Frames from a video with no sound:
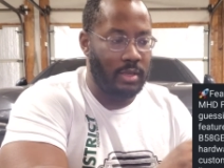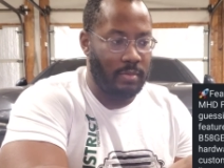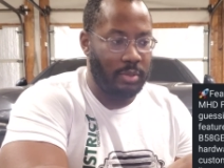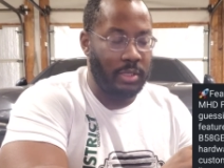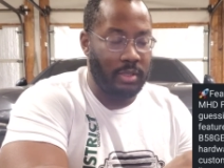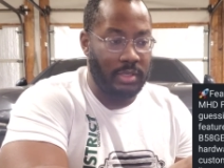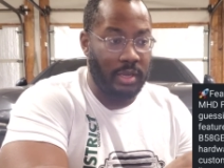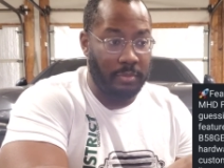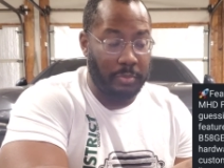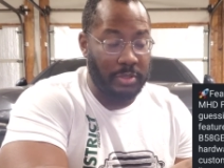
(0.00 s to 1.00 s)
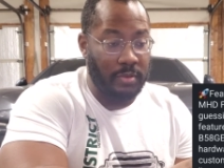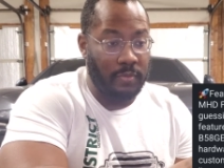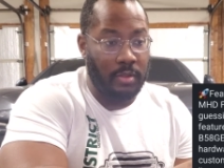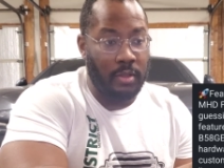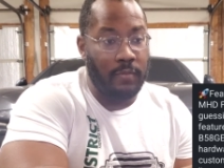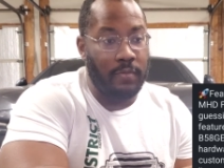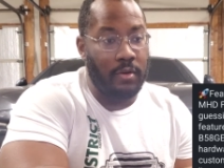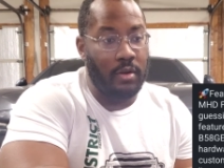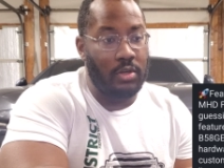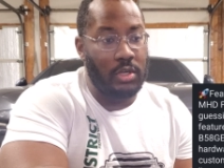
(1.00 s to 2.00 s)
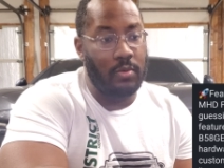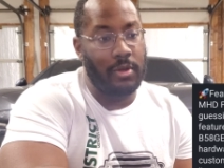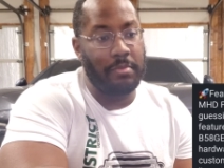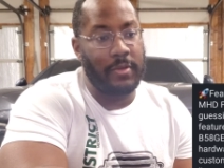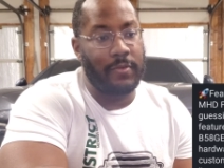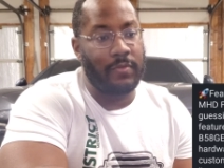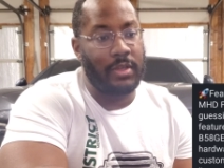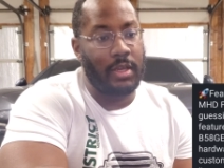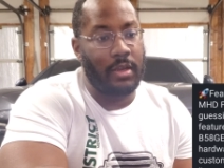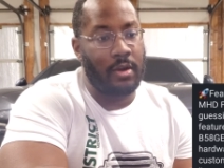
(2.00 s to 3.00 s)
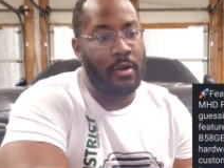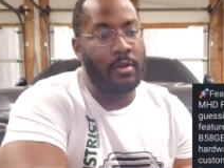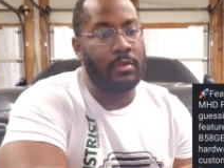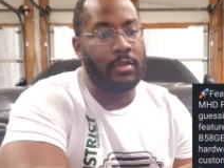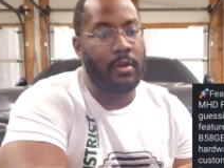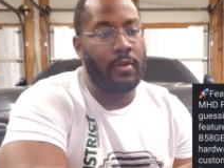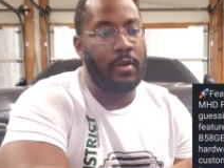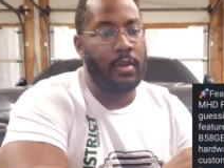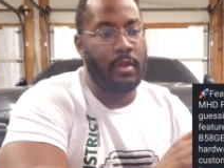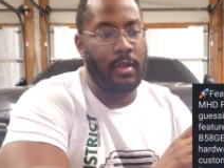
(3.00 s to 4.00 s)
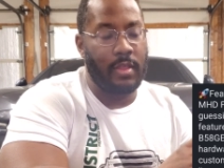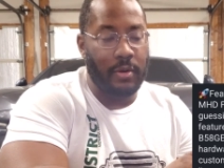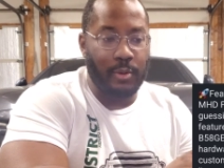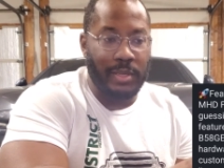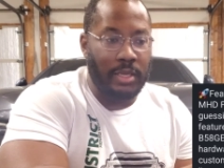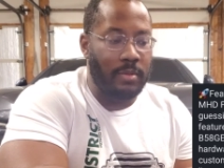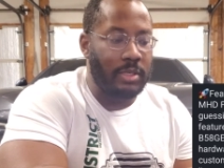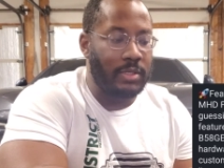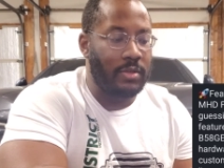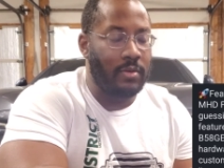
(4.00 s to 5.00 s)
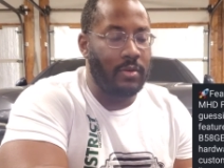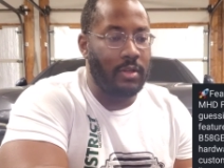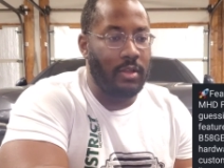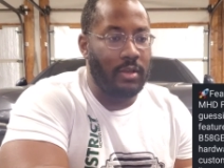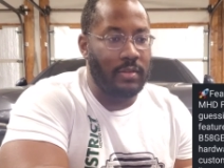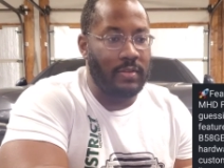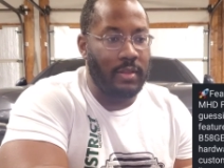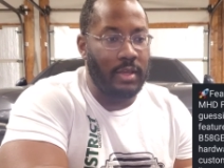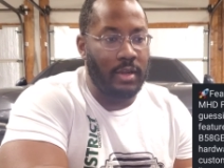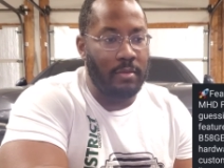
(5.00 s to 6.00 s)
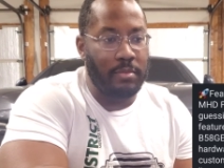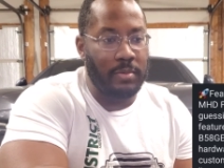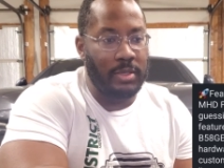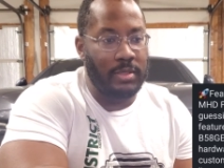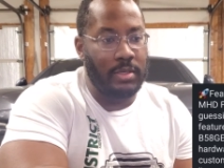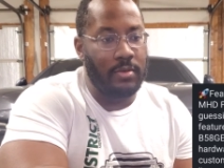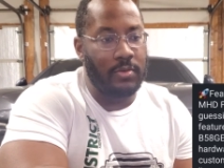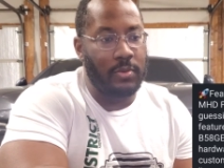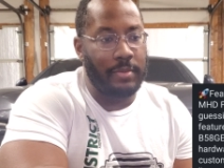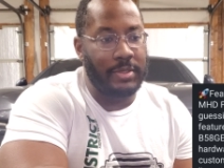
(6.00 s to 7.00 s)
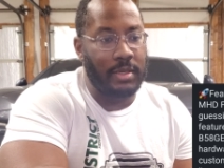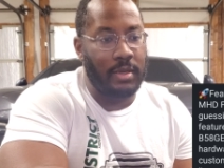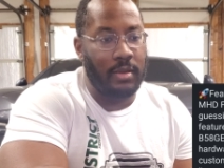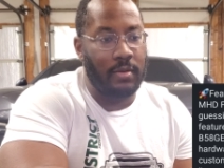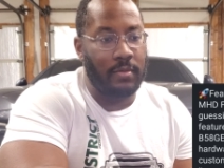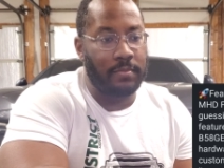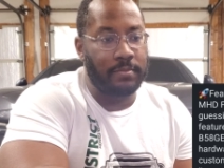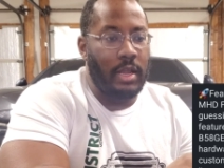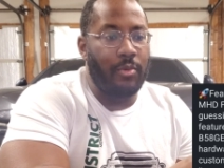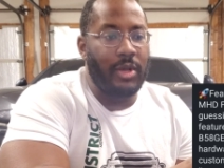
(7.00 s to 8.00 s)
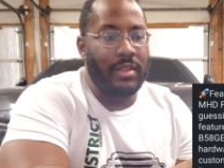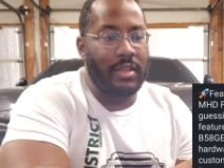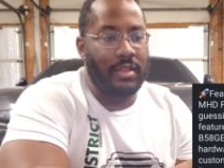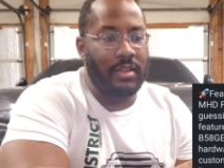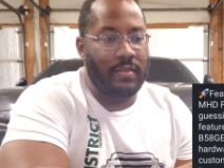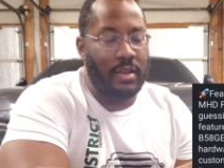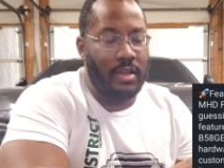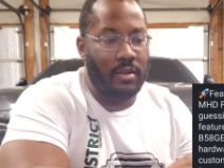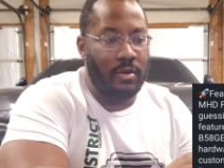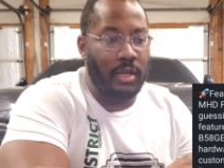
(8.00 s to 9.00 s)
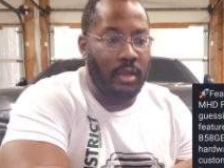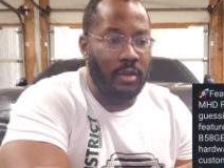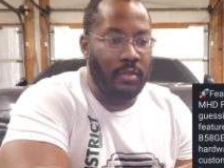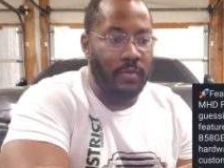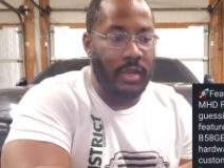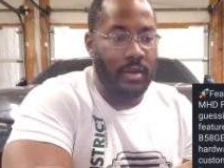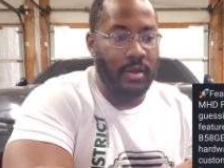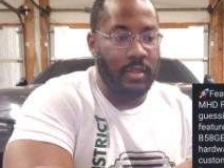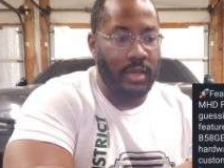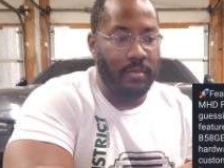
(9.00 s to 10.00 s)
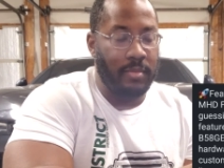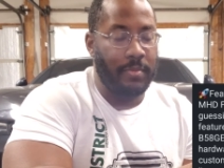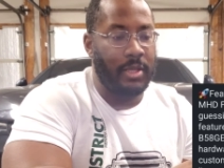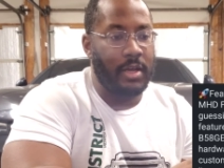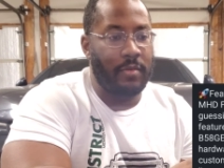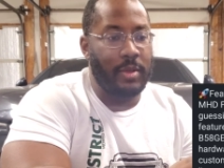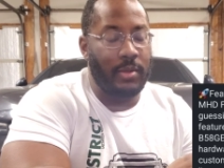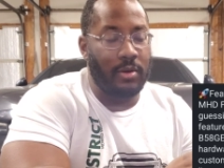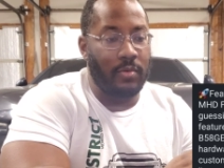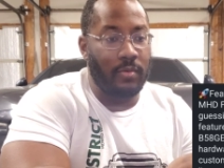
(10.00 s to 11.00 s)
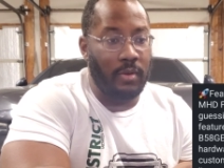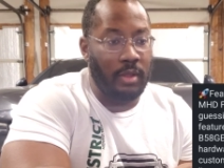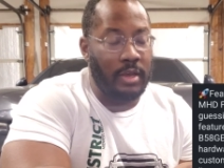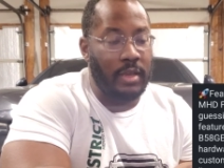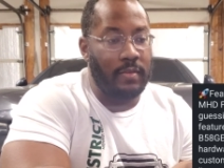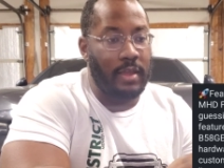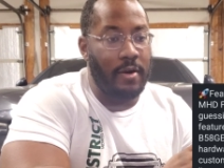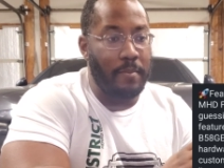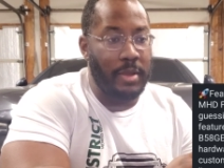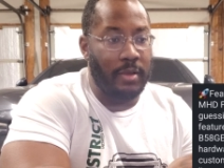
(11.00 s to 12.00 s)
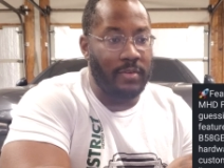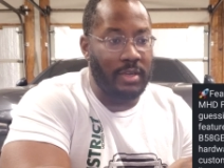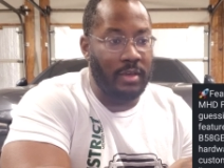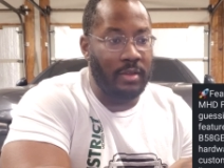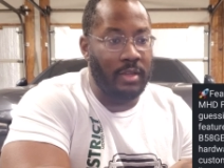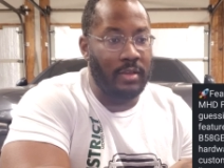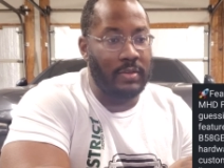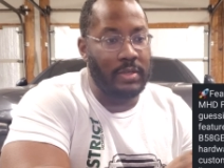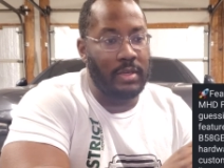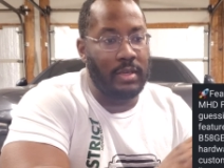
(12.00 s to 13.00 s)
completely set up specifically for Gen 1 B58 cars. So that will be coming soon, and you can see that on BIM website. Now, one thing that's kind of going under the radar that maybe a lot of people don't realize how big of a deal it is